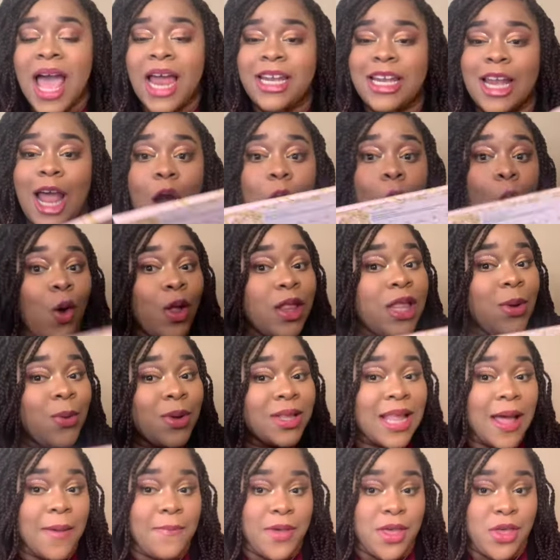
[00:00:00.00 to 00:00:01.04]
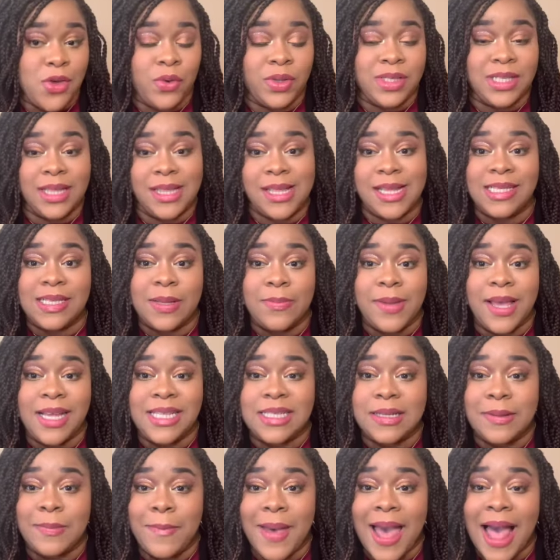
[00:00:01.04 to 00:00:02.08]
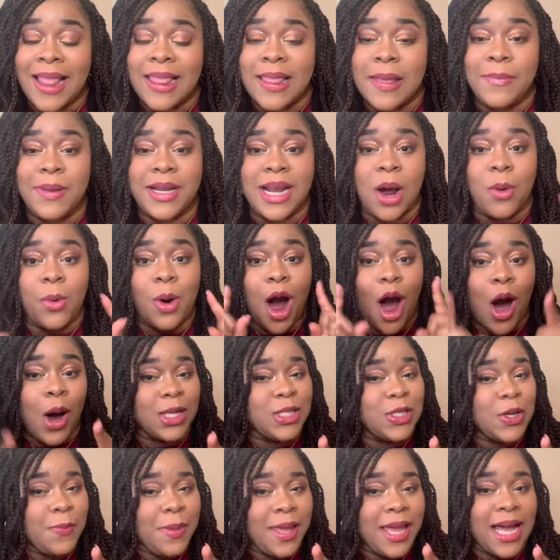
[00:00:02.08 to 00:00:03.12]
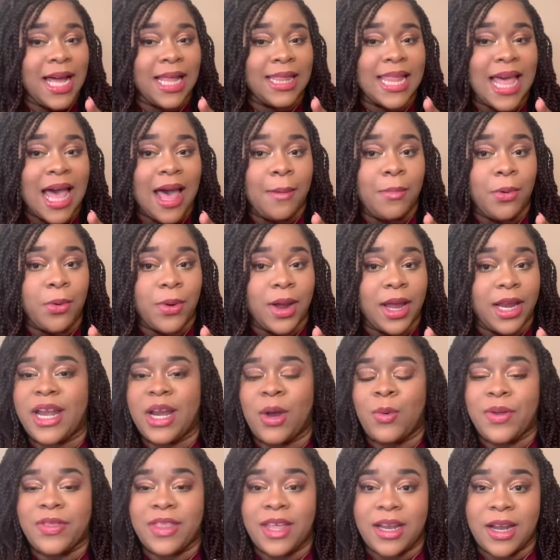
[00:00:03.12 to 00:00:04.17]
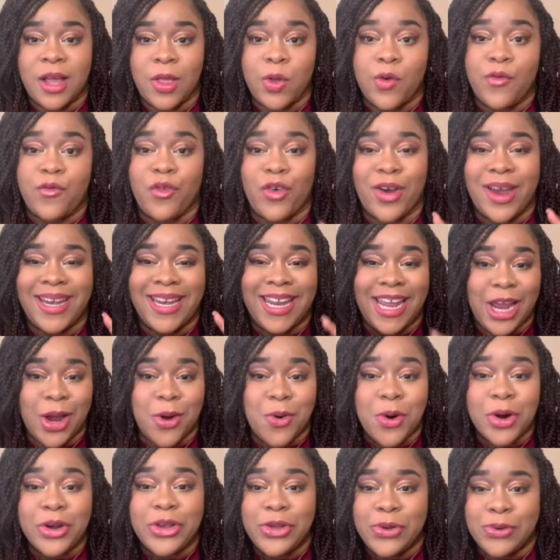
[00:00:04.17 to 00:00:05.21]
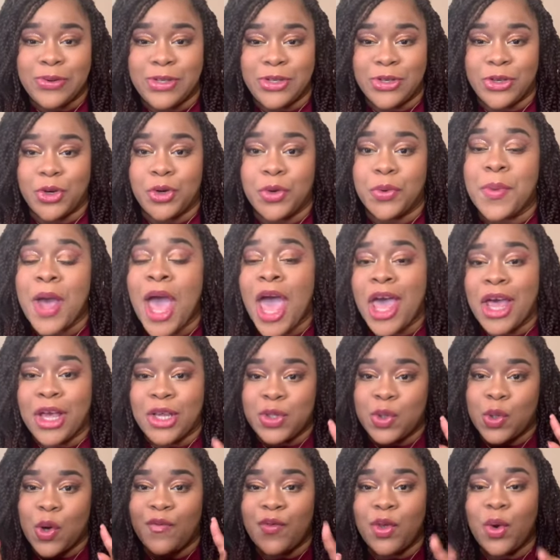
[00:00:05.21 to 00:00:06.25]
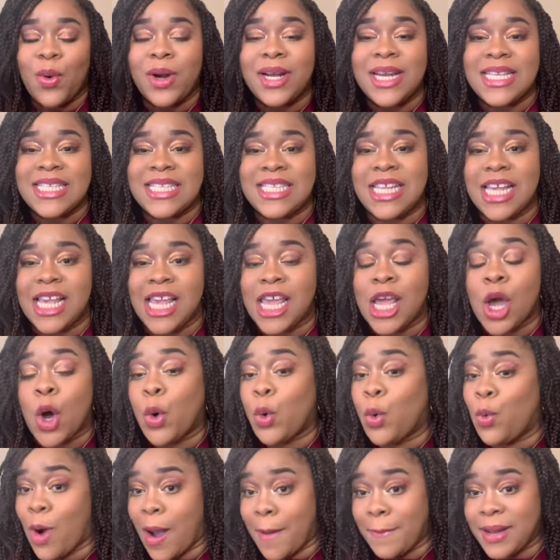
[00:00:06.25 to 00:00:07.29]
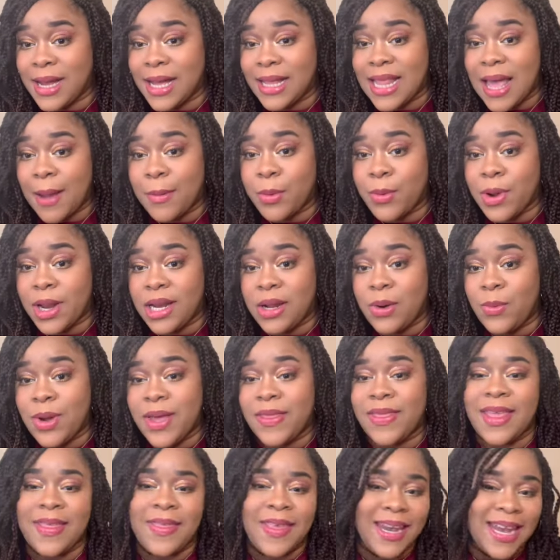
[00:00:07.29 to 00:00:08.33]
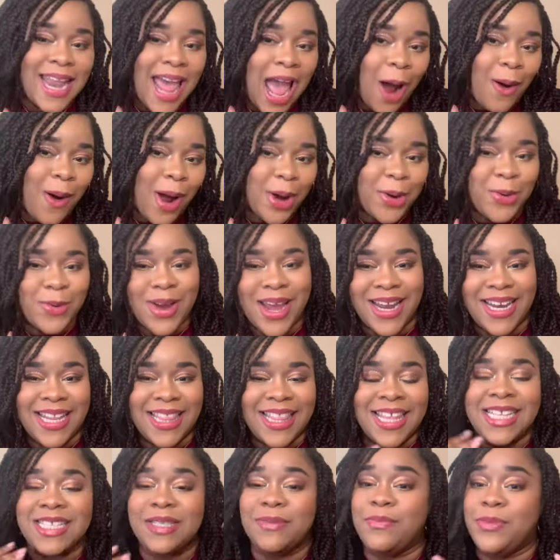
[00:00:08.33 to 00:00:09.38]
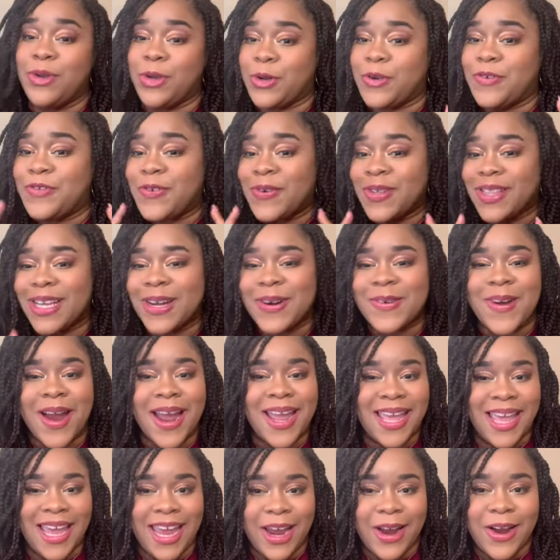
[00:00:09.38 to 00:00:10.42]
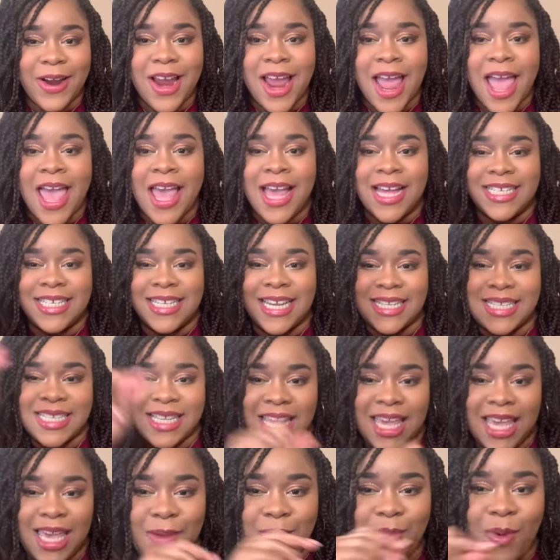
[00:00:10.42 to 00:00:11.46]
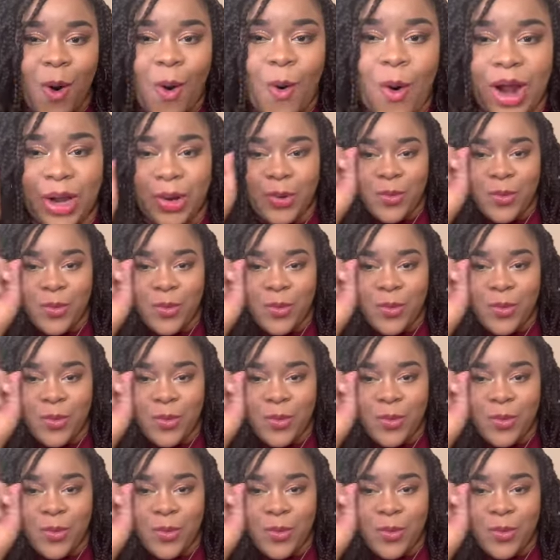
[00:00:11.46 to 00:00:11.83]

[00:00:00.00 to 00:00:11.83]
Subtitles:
Not only will I be using this amazing palette, but I will also be collaborating with another friend here on YouTube. So if you want to see who I'm collaborating with and then how I created this beautiful look right here, just keep on